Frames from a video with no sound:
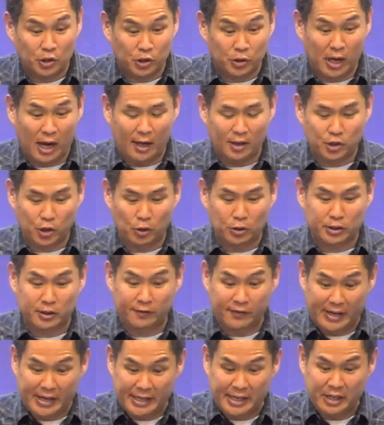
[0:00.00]
uh, Joseph,
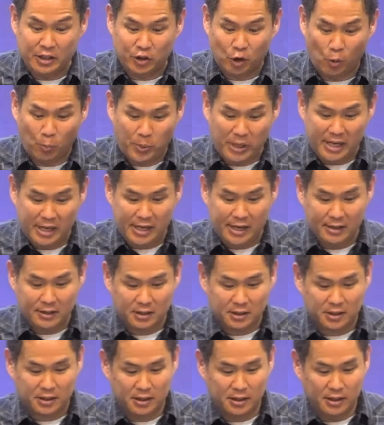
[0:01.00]
in his
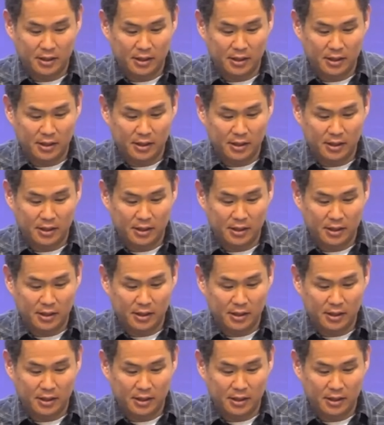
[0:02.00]
obedience